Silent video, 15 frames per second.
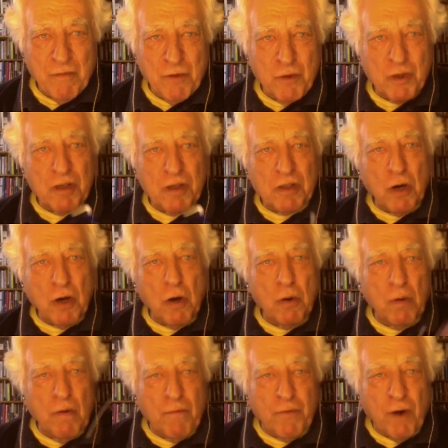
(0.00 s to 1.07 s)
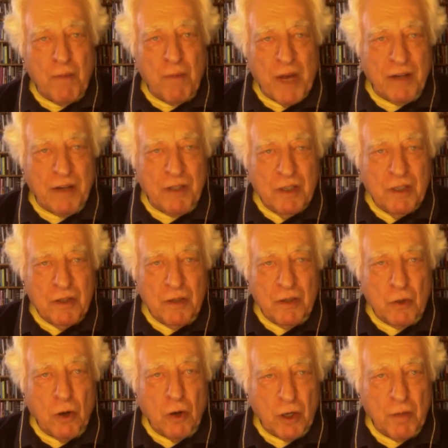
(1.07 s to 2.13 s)
you can go from that to
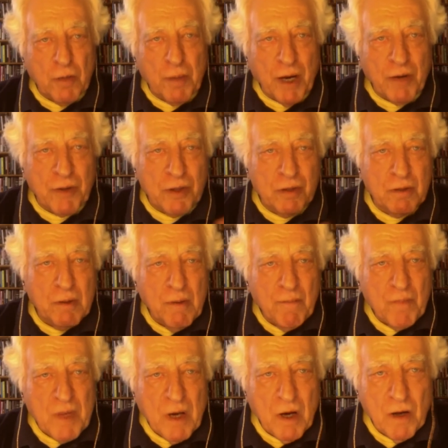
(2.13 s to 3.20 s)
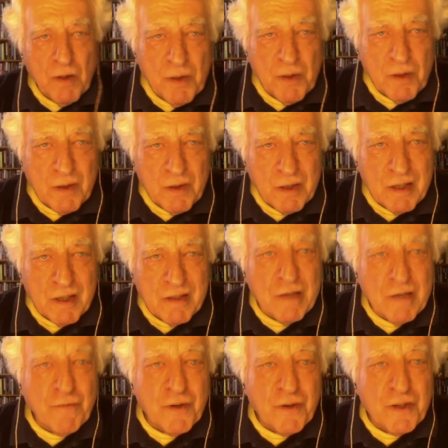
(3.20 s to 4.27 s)
talk about the
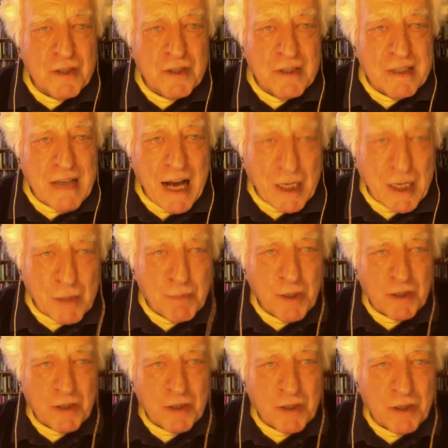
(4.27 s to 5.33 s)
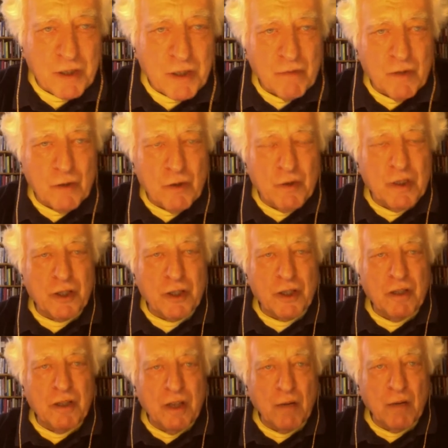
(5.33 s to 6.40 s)
different aspects of the
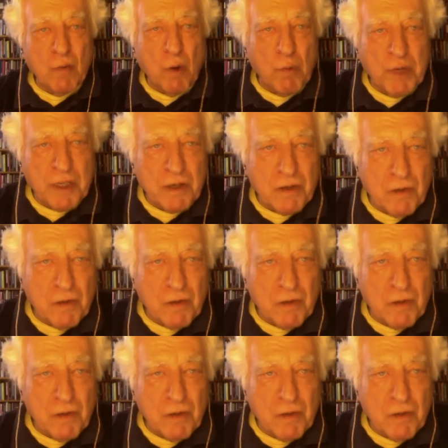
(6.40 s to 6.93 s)
tradition and what we can learn